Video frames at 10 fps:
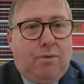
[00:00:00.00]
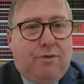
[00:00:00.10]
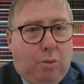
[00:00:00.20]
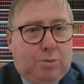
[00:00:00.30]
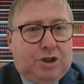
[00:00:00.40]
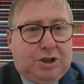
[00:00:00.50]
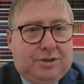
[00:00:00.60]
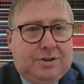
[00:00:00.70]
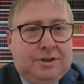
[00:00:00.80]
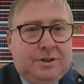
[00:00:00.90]
of an
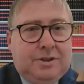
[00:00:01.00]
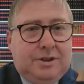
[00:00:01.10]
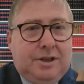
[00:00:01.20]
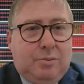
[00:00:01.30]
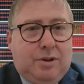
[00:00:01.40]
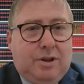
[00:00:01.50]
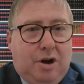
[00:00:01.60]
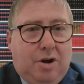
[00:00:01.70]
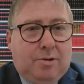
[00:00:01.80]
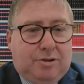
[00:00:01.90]
option than with
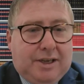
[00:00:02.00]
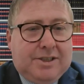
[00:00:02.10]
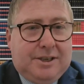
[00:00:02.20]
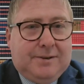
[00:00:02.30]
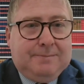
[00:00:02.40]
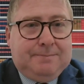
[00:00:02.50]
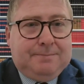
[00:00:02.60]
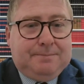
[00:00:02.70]
an arbitrator.